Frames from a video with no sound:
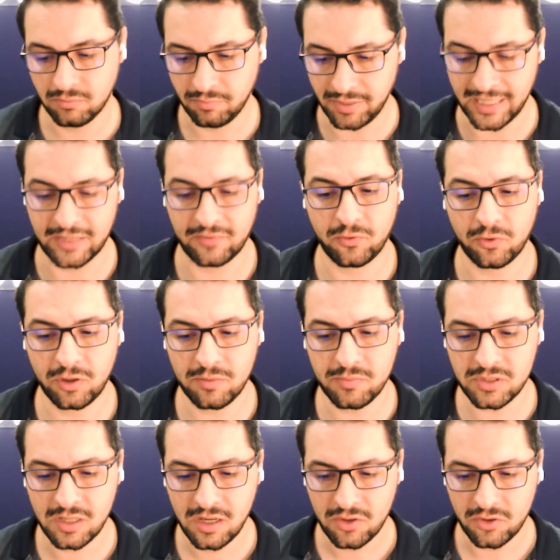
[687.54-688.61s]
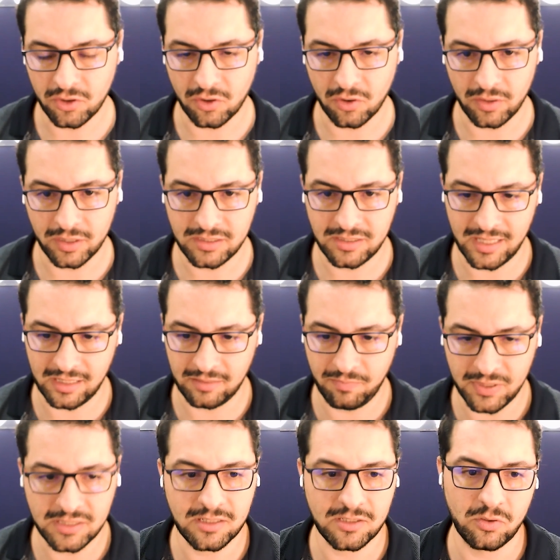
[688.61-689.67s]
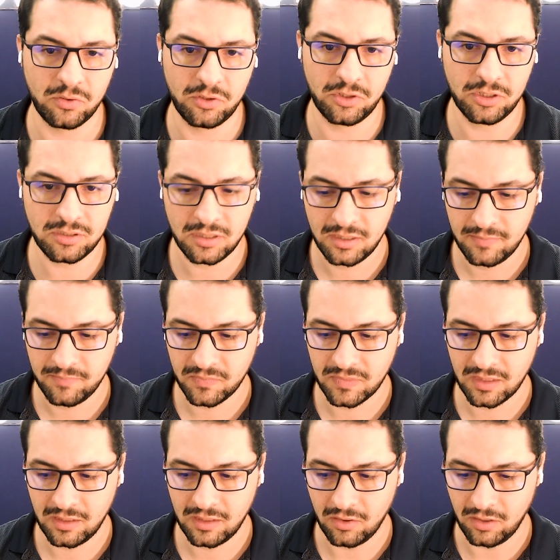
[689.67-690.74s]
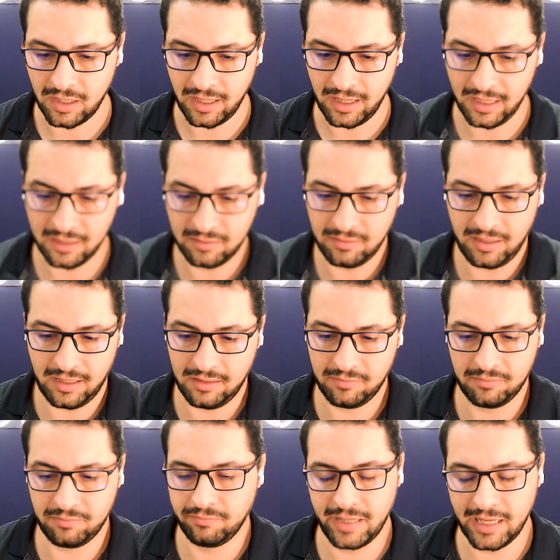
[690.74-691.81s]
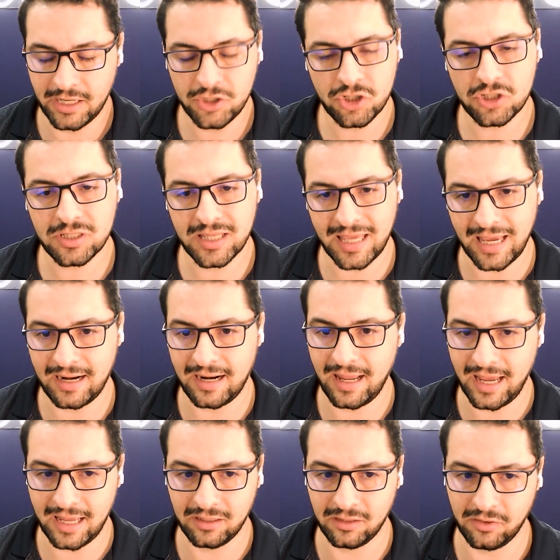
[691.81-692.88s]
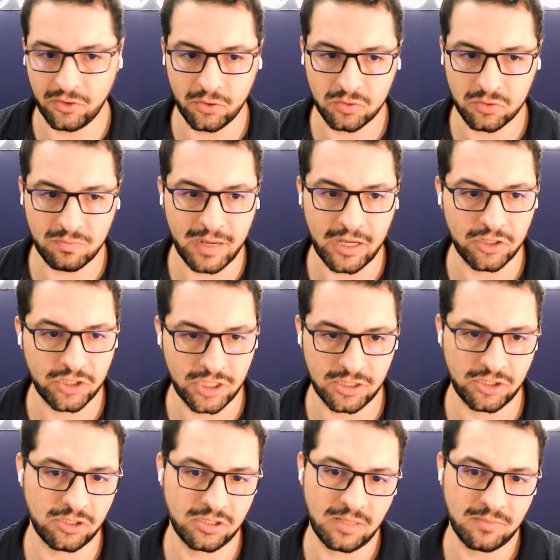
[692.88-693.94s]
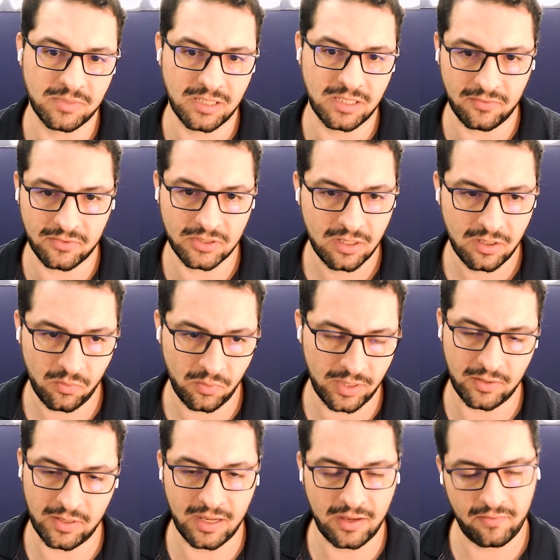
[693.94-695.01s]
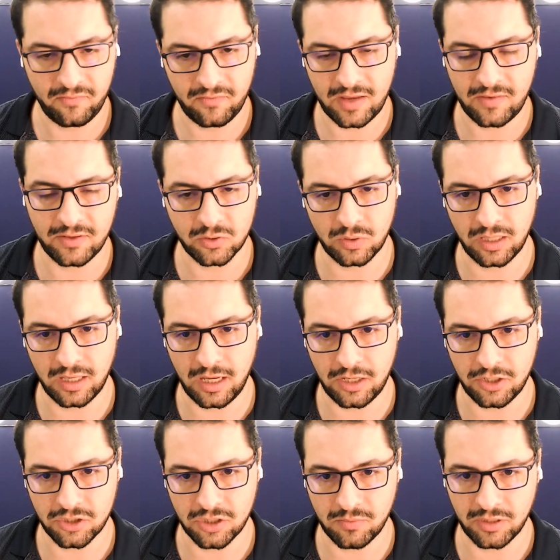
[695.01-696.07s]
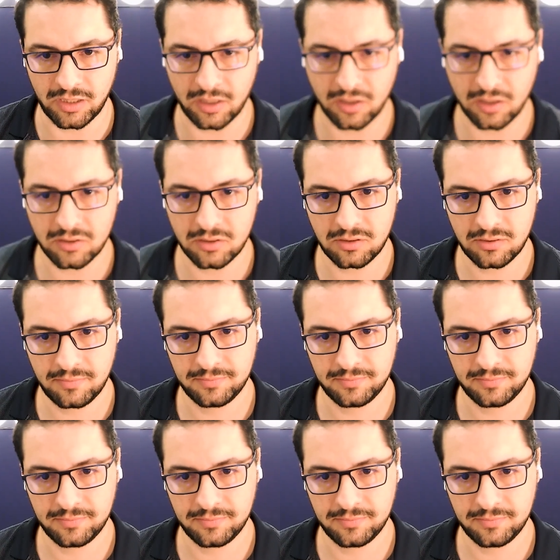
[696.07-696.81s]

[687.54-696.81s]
platforms, the goal is that business owners and managers can handle those minor changes themselves without having to engage someone like us.